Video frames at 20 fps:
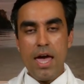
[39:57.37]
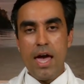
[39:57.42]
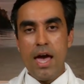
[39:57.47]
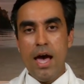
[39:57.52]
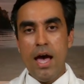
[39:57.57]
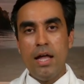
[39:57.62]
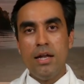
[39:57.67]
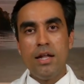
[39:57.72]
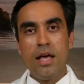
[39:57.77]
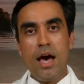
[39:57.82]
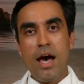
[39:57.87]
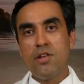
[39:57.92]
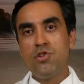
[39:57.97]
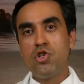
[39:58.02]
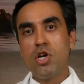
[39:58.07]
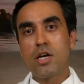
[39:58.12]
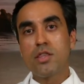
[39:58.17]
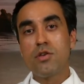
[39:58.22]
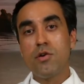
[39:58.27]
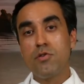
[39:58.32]
and I
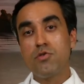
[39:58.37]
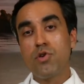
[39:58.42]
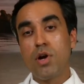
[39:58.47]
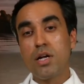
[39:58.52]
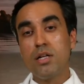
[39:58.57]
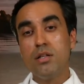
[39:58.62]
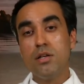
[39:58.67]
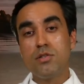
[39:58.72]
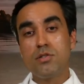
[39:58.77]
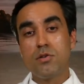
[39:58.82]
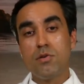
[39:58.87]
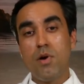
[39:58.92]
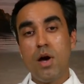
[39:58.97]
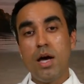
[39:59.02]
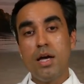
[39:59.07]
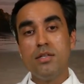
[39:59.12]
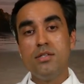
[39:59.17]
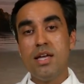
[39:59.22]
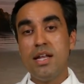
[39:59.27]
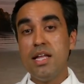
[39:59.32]
check their
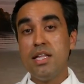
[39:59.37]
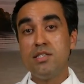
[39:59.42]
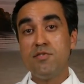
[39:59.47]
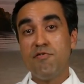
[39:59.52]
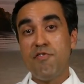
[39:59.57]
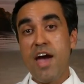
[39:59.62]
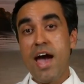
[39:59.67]
triglycerides and it's